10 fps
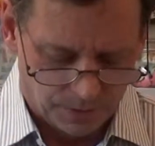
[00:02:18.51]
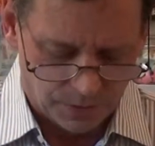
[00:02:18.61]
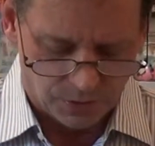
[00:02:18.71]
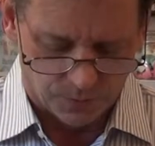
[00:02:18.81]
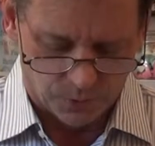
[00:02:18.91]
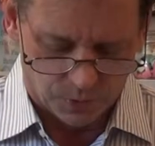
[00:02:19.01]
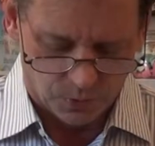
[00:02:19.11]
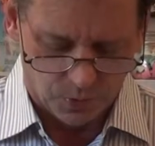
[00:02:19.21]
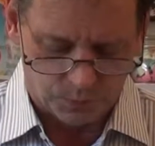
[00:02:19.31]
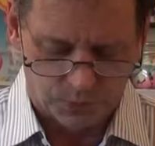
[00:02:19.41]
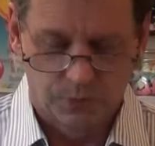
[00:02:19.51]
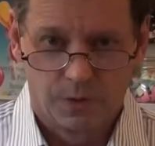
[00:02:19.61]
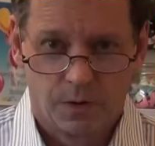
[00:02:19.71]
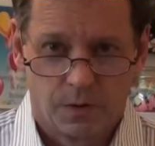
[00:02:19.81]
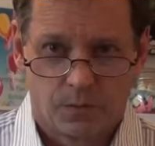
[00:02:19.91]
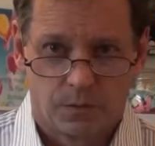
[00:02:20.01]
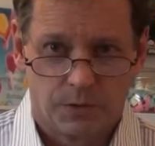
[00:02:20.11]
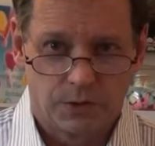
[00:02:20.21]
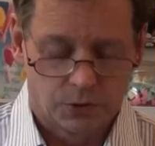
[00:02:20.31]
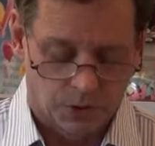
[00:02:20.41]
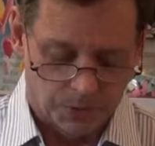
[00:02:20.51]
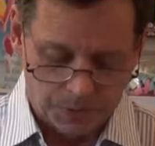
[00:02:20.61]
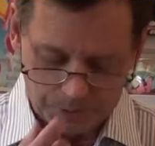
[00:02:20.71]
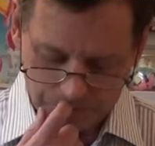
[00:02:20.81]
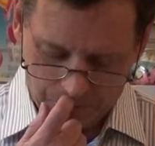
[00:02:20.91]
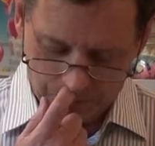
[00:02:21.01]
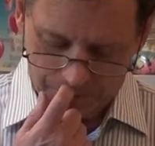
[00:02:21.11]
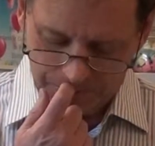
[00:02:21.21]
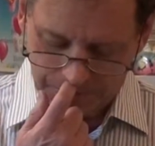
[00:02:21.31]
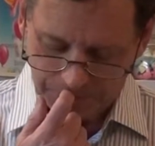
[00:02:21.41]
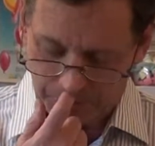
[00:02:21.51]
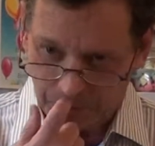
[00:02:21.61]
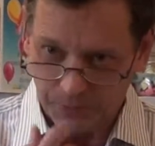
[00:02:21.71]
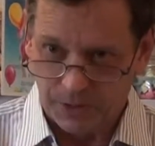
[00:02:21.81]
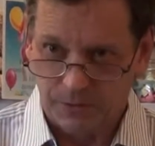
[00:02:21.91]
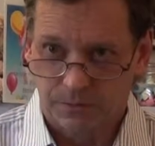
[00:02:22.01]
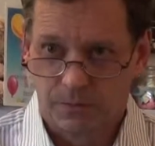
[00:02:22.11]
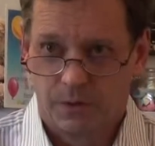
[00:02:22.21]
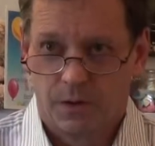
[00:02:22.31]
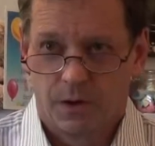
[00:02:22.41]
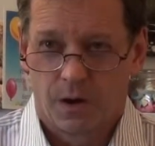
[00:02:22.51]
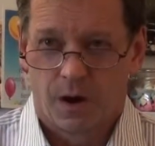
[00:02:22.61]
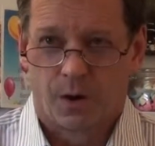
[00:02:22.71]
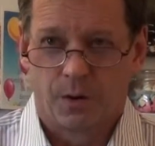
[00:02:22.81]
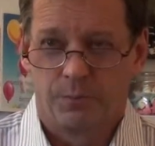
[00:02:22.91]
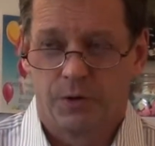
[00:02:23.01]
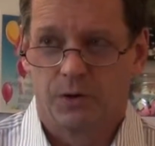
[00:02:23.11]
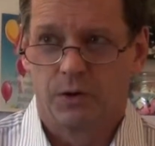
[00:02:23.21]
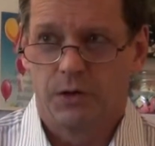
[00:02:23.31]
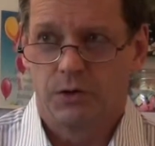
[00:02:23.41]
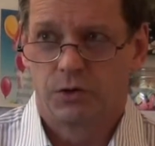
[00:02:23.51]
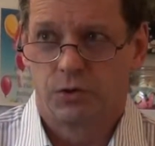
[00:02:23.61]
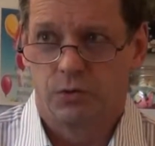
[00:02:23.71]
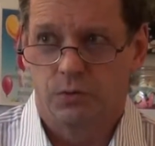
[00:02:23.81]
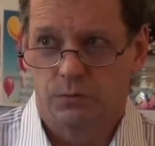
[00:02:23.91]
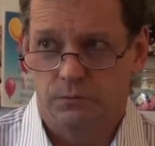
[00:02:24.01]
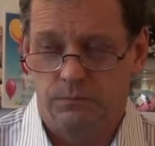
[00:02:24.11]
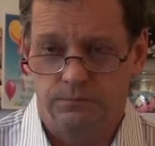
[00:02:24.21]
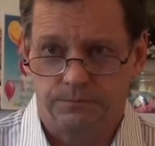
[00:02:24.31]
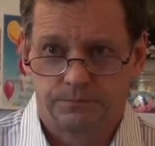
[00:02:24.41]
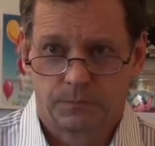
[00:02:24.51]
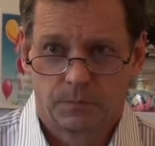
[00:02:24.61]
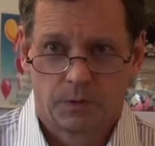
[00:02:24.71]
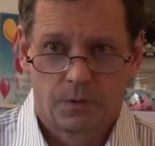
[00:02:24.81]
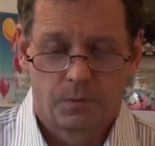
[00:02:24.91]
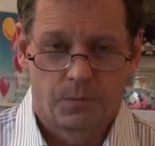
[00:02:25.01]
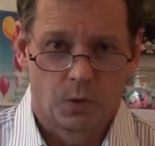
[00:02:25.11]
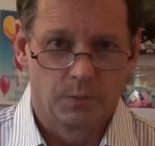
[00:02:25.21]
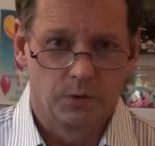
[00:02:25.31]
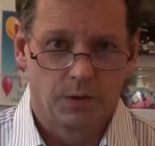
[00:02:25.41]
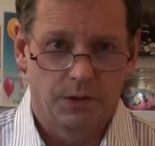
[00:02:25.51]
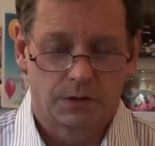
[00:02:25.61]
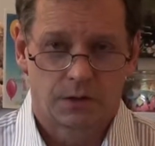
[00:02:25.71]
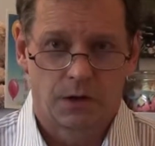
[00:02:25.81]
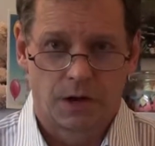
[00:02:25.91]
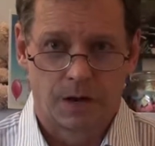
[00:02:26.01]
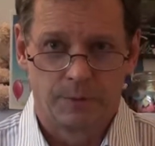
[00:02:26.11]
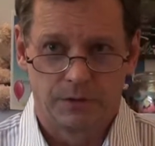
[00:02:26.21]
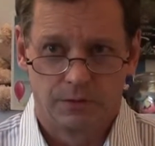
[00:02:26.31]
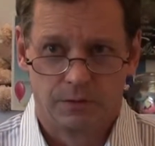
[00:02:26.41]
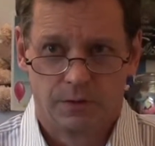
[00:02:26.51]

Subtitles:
these different groups from each other, so much so that our ability to formulate common